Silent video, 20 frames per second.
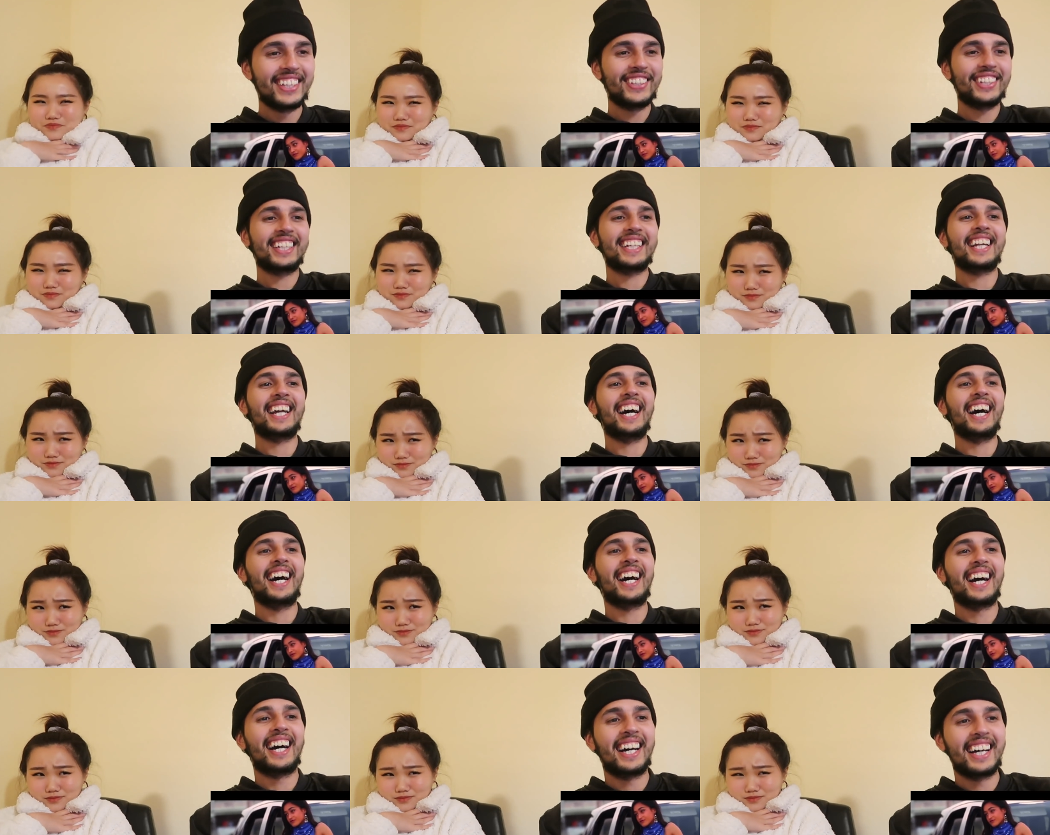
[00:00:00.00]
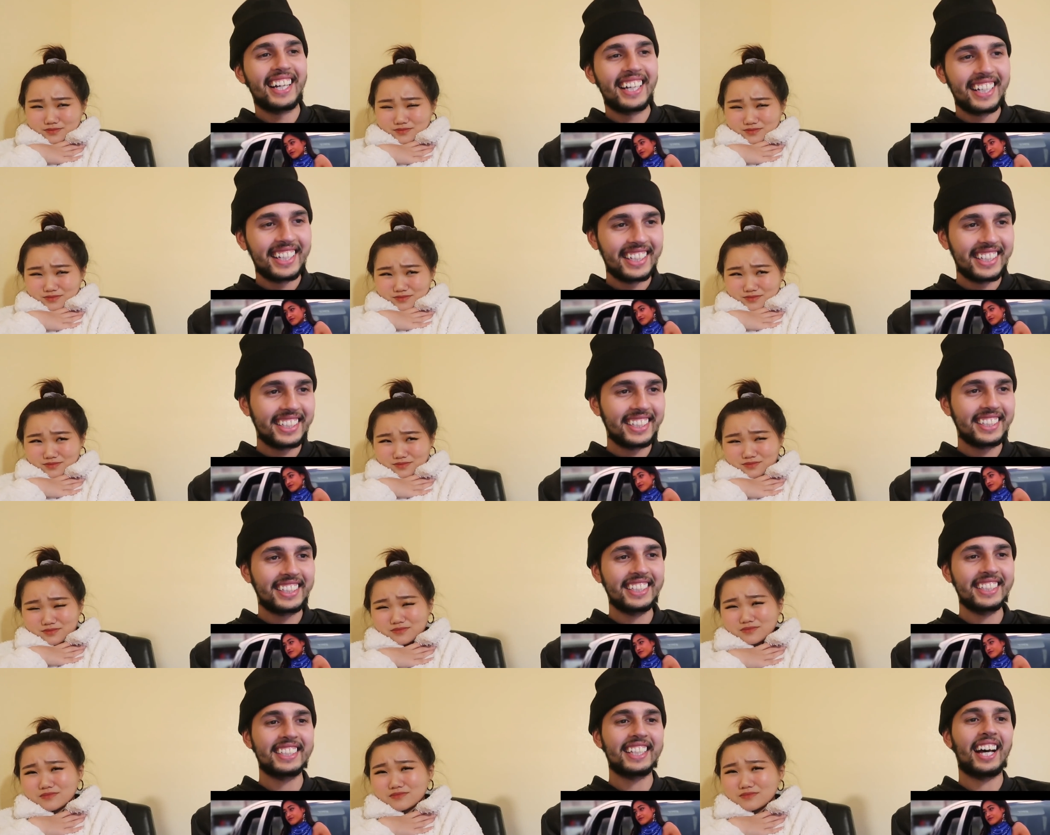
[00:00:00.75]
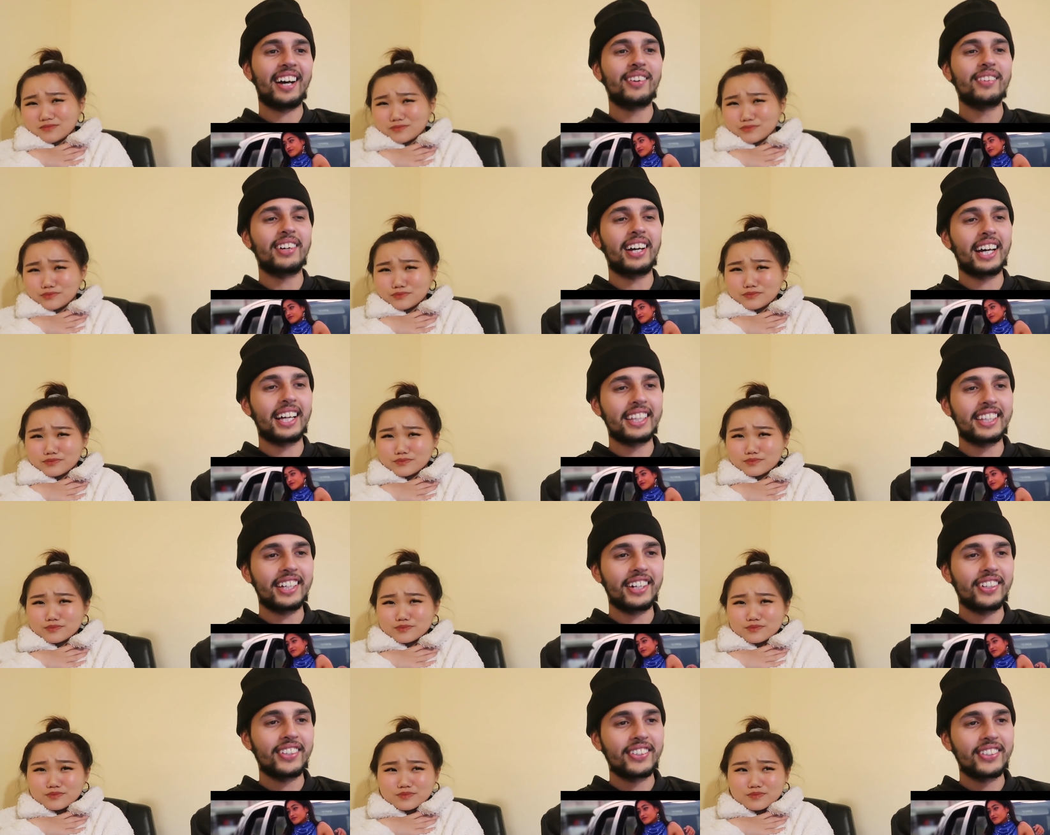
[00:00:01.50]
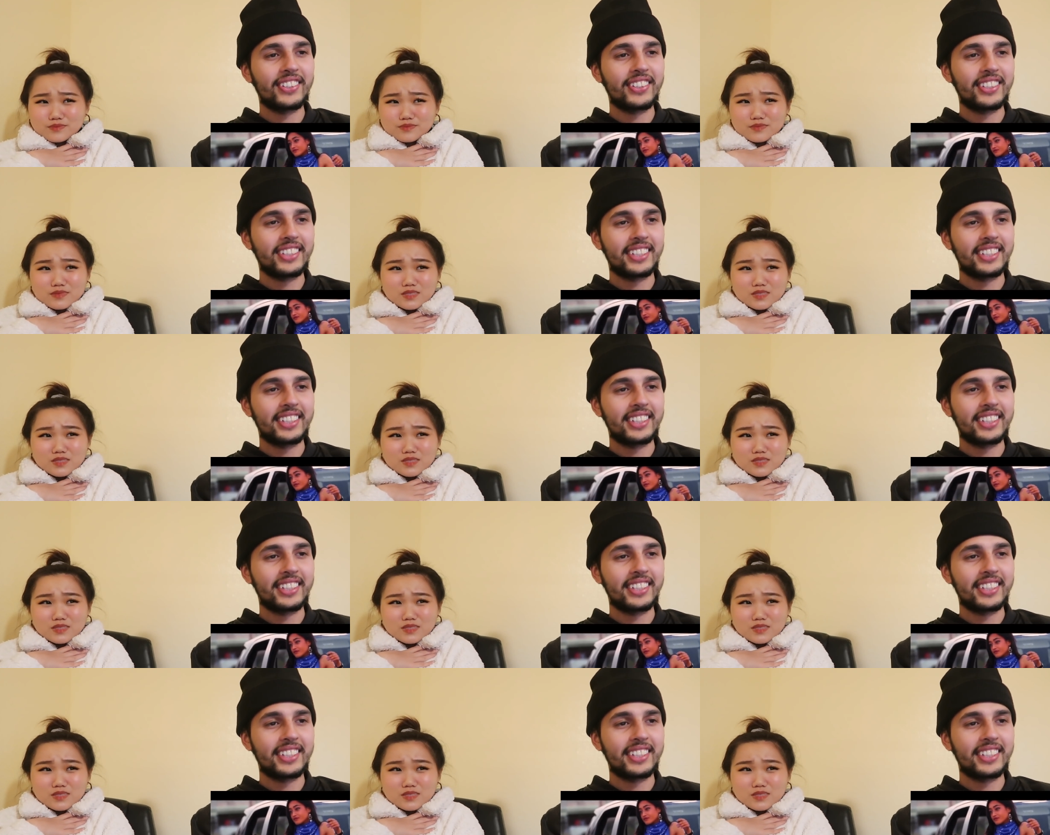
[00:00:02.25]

Speaker 1: Look at her. She's not bad though.